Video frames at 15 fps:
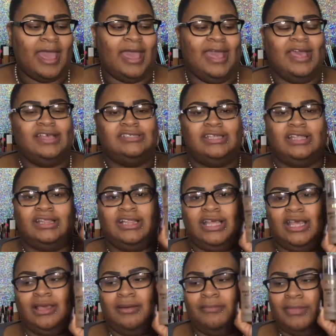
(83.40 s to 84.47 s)
is
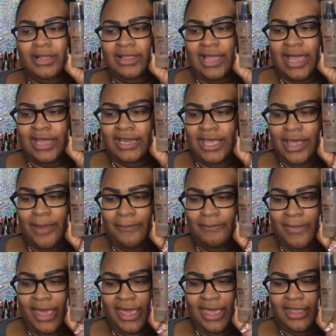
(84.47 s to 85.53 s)
the Milani
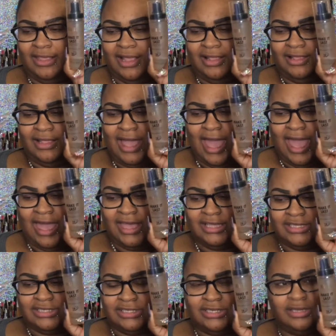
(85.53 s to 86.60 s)
Make It
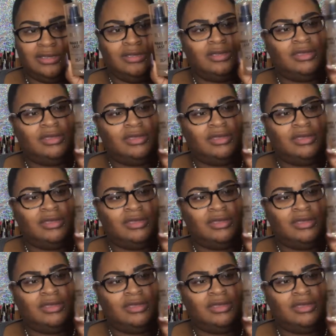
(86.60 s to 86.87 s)
Last